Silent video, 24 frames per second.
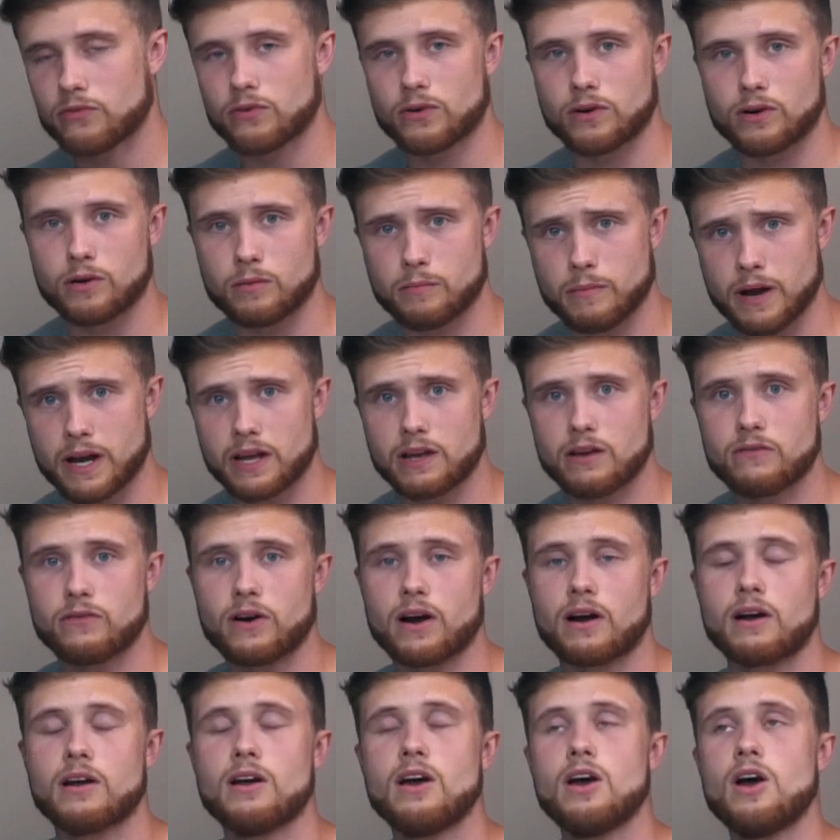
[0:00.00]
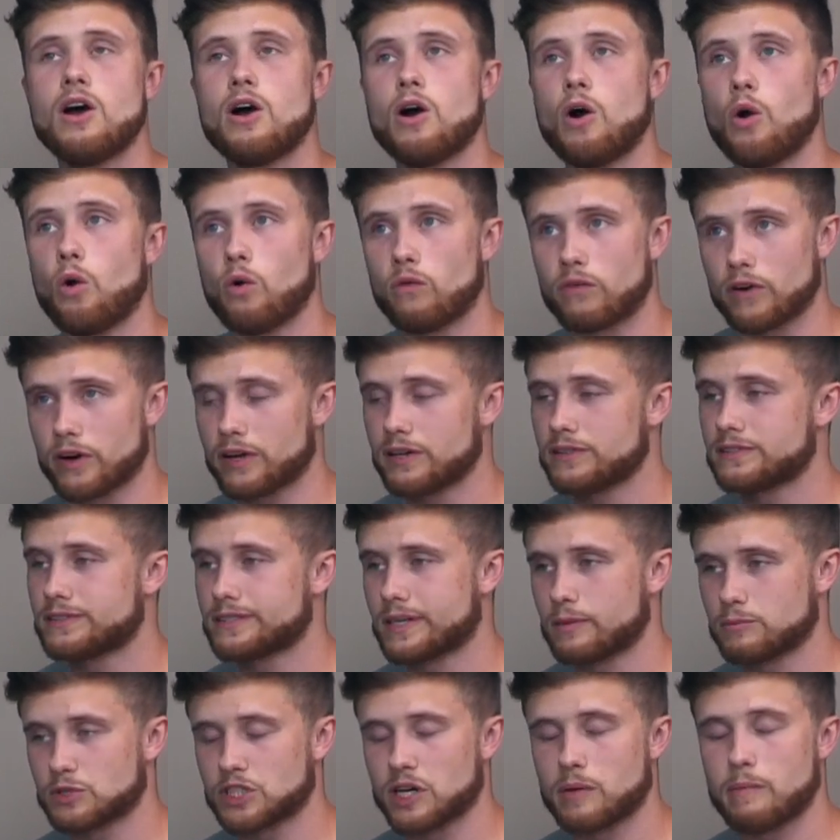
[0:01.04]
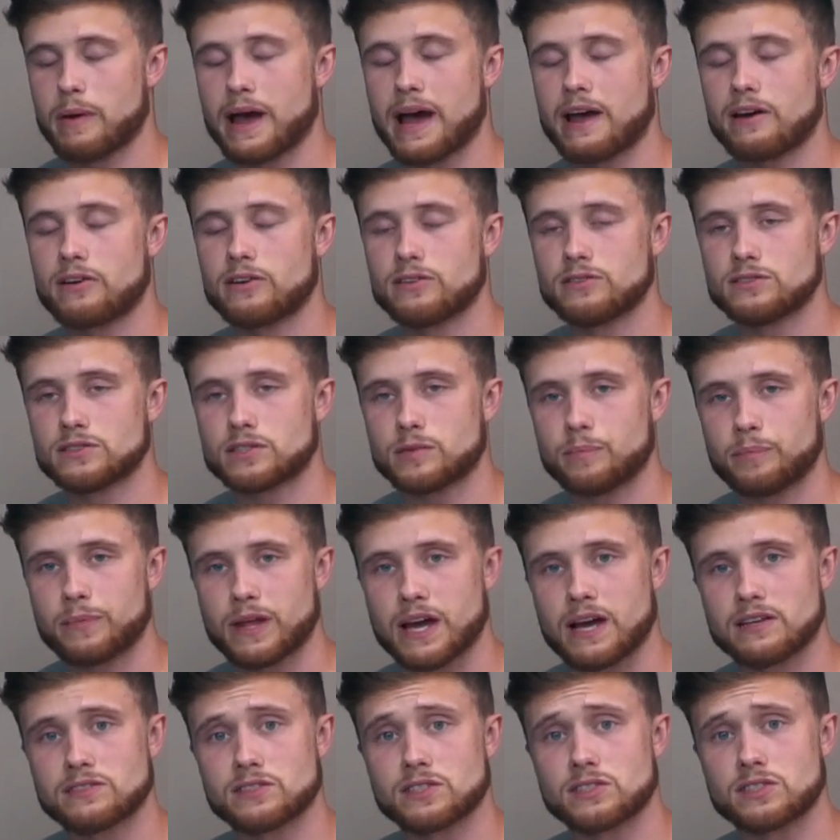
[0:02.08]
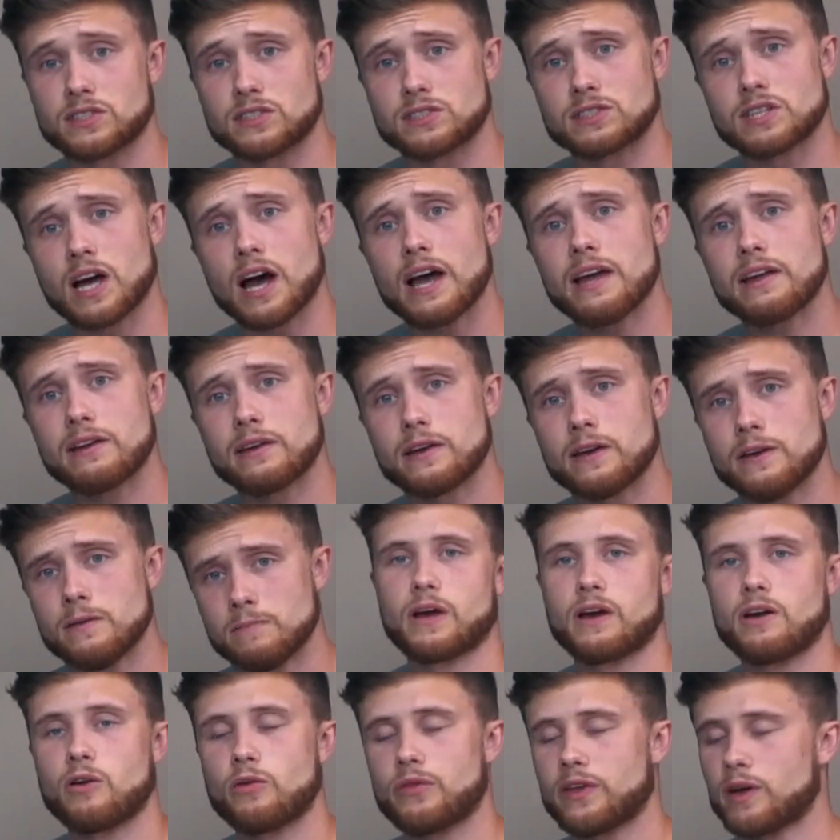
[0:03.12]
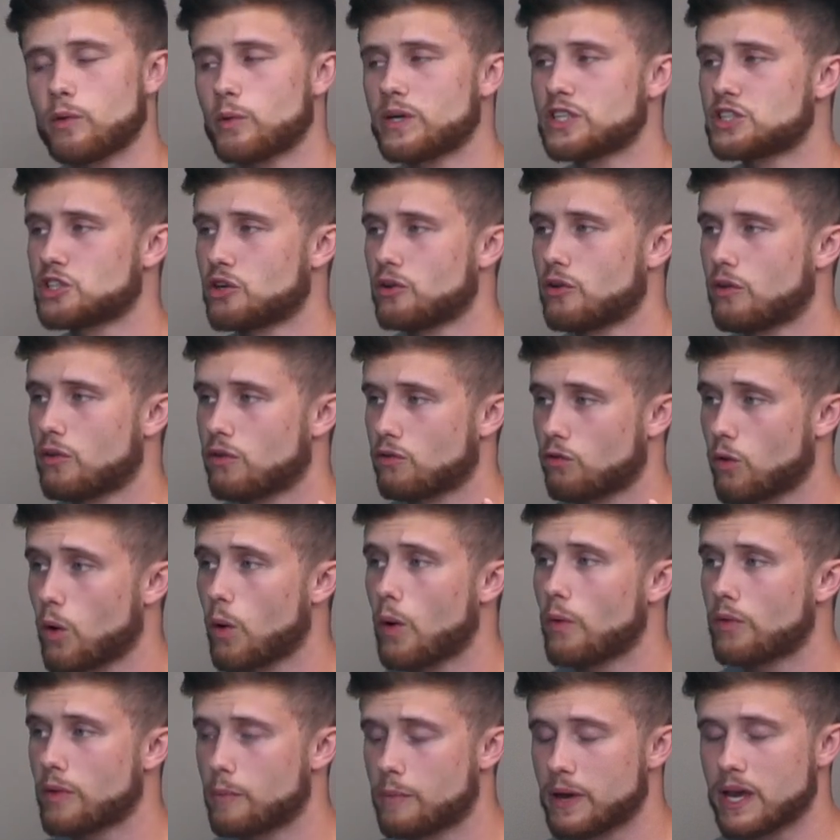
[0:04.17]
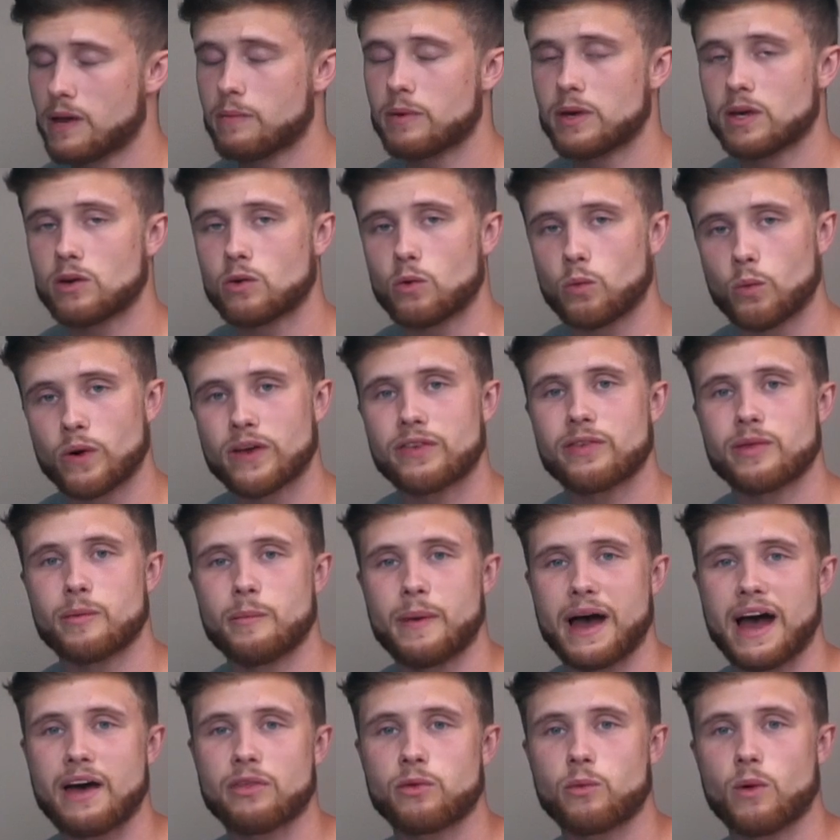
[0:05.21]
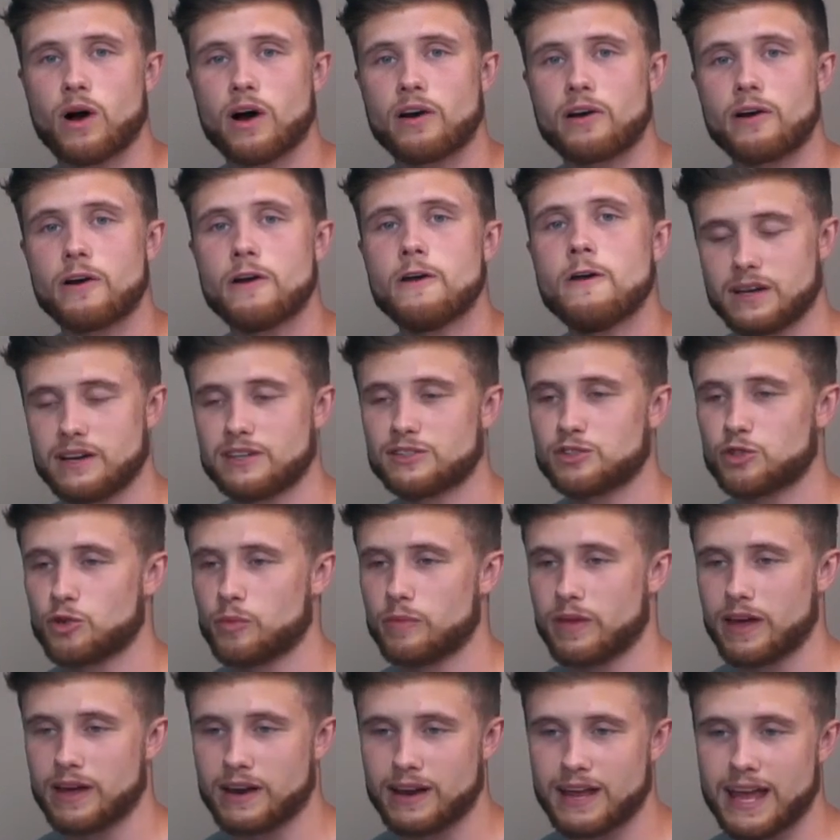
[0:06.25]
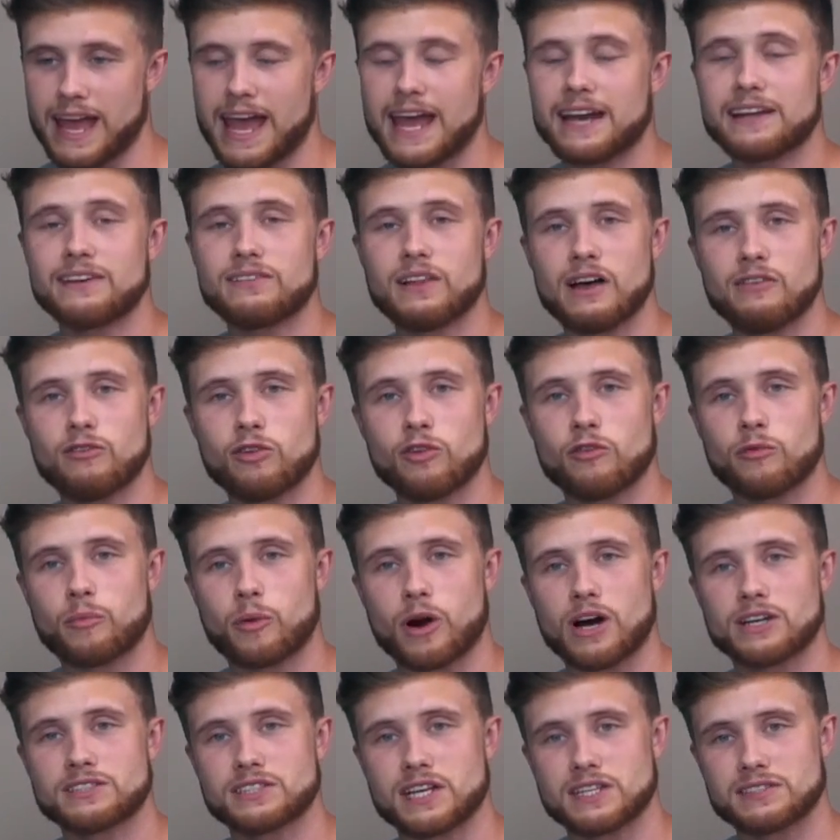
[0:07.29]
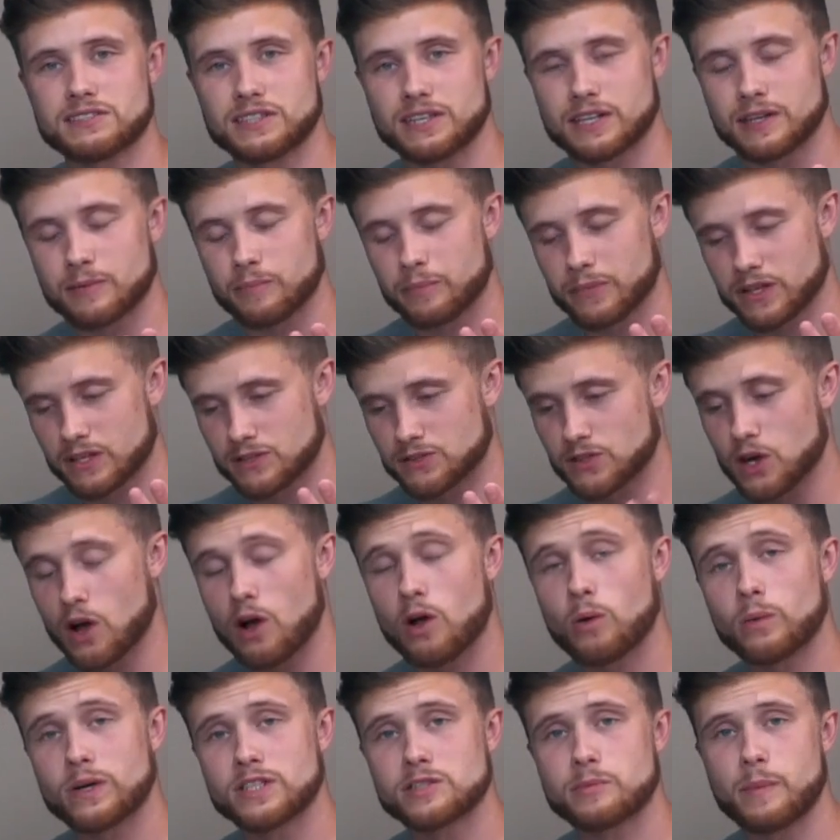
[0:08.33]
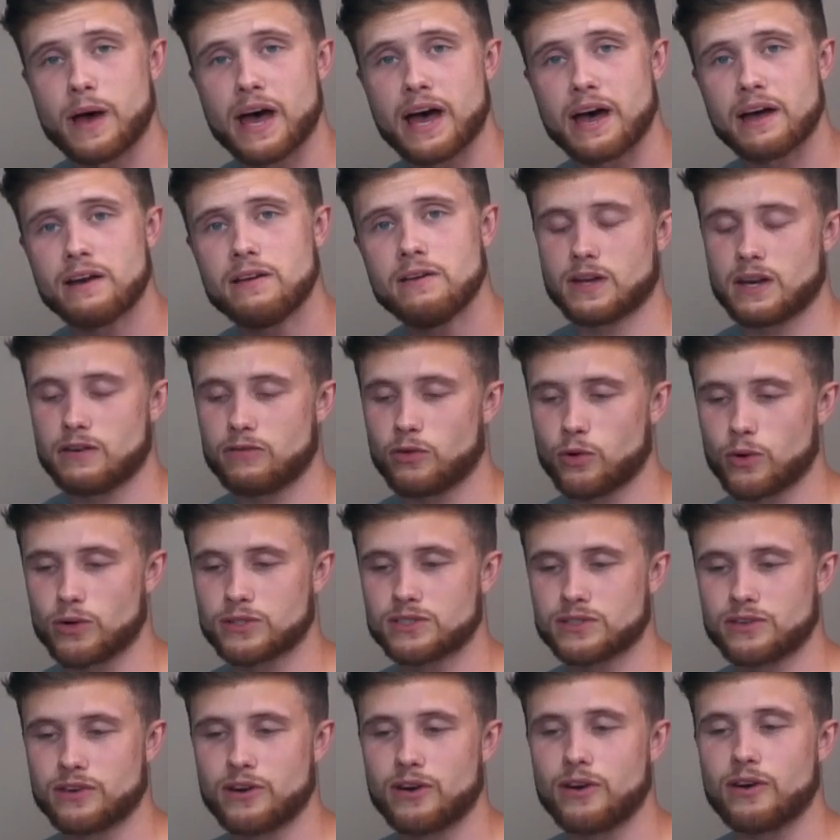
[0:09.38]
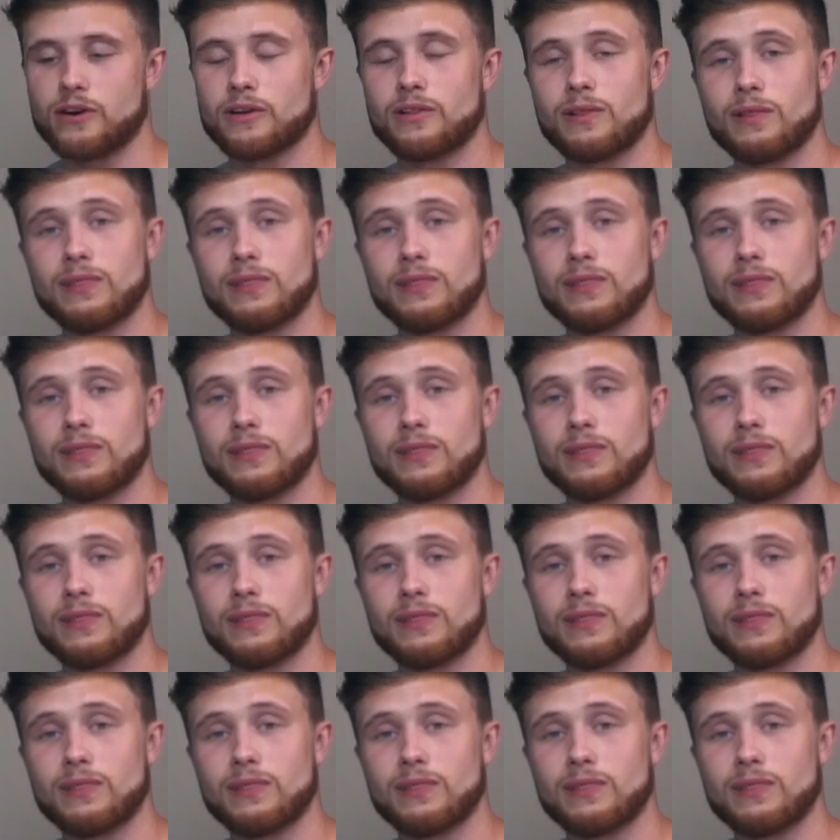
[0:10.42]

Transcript: for many of our overconsumption patterns as a society. I don't think we should throw out the baby with the bathwater and assume that any level of processing is always bad. And of course, there are